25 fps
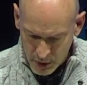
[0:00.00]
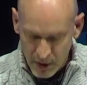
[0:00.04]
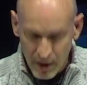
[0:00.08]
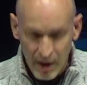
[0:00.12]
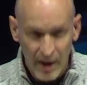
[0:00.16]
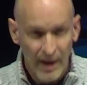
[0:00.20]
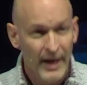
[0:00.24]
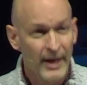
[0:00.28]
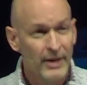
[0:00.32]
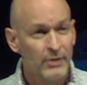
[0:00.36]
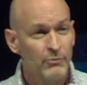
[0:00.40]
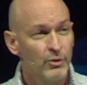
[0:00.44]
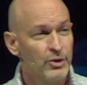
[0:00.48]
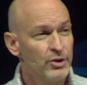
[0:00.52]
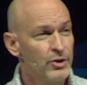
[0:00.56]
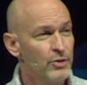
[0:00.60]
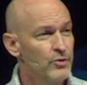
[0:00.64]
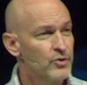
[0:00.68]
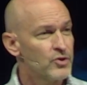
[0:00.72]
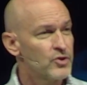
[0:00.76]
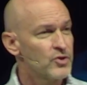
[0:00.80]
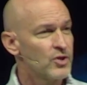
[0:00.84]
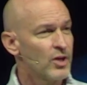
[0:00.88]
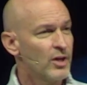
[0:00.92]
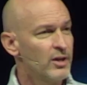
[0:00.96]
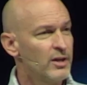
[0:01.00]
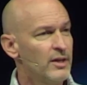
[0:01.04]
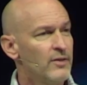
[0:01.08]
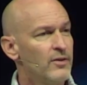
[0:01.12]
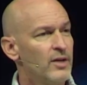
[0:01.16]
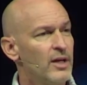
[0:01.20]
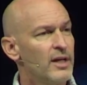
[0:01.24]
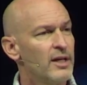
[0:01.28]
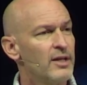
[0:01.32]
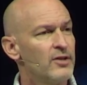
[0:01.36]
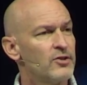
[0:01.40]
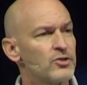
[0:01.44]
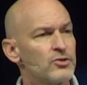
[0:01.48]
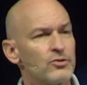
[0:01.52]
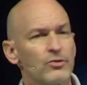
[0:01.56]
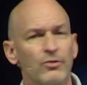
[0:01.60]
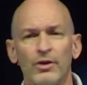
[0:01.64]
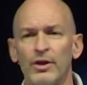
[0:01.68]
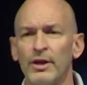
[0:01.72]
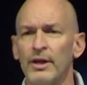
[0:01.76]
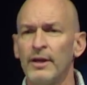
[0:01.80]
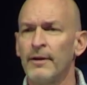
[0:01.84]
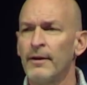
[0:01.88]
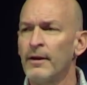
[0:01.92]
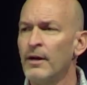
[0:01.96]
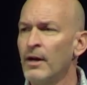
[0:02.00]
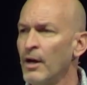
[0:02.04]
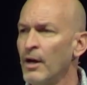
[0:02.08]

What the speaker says: align when you study the history